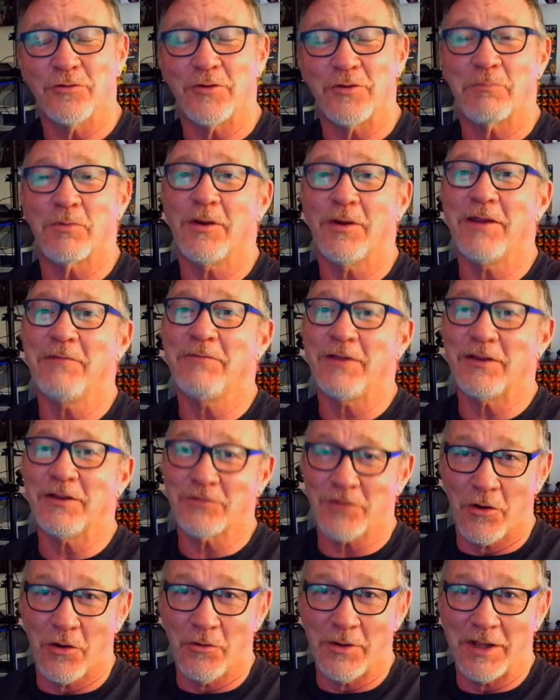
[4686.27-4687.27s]
previous
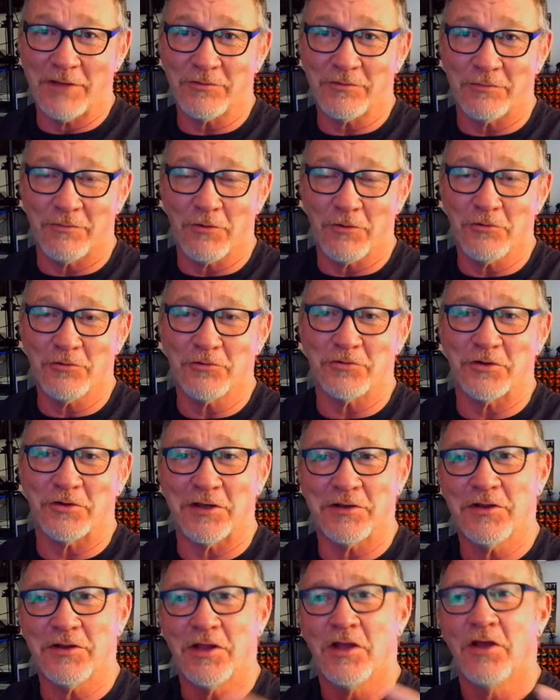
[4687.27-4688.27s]
OS version,